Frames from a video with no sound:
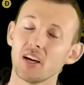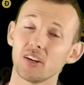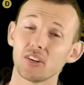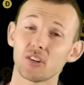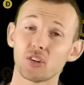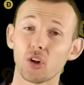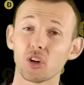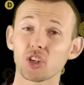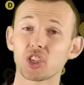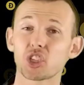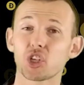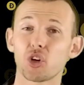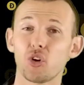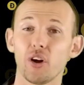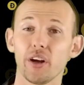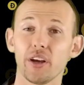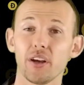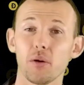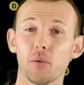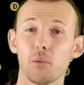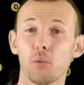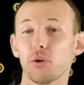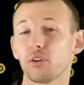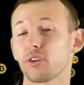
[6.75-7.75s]

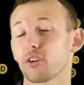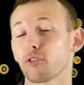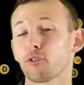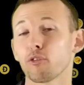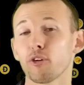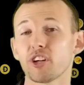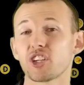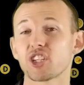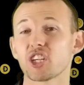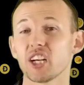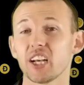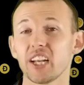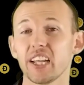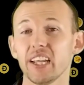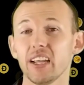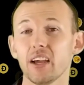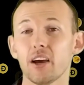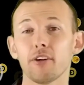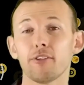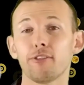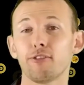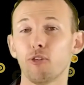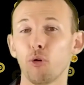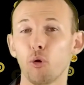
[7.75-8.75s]
Dogecoin was originally
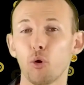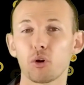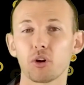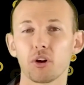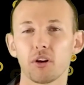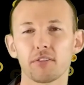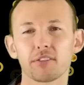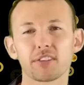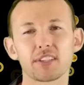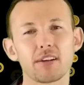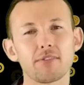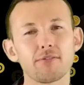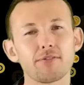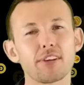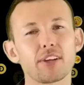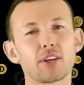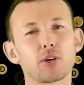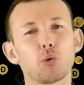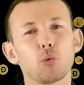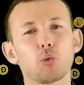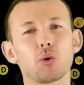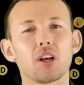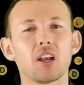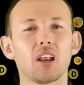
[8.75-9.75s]
a fork of something
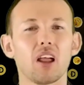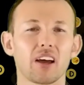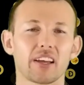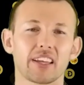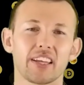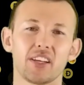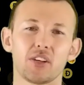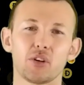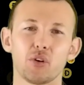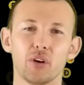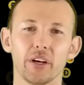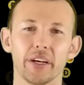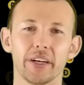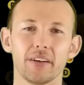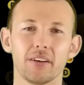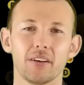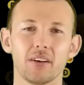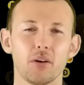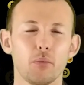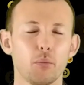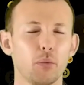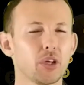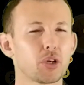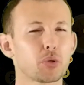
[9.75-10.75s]
called Luckycoin,
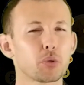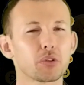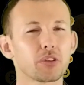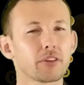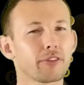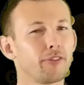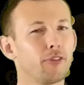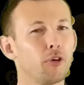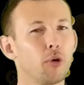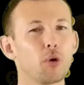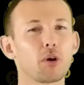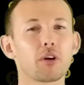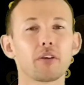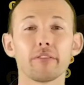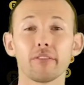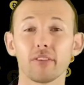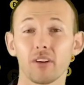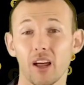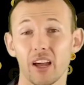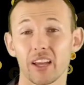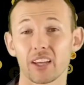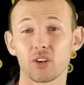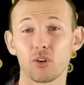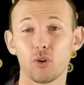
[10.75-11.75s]
which was a fork of
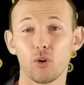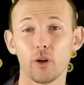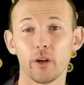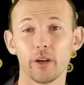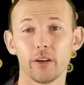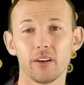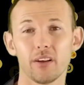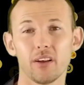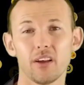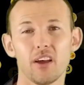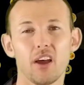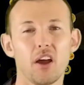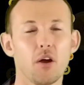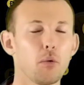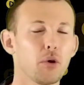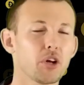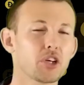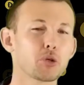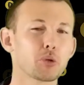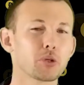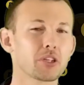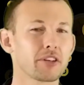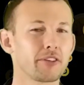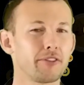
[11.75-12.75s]
Litecoin,
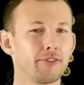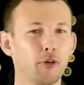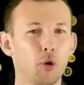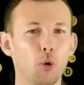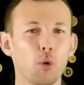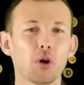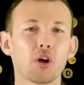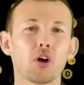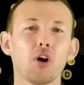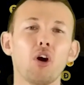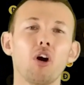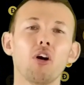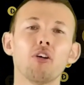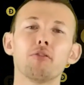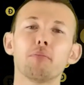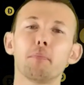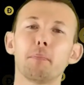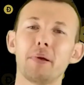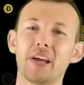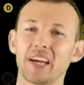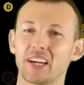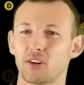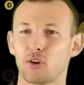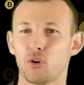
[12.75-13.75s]
which was a fork of
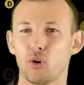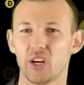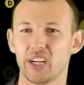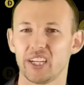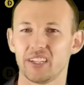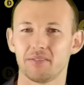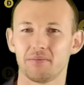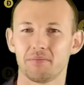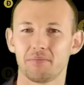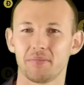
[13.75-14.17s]
Bitcoin.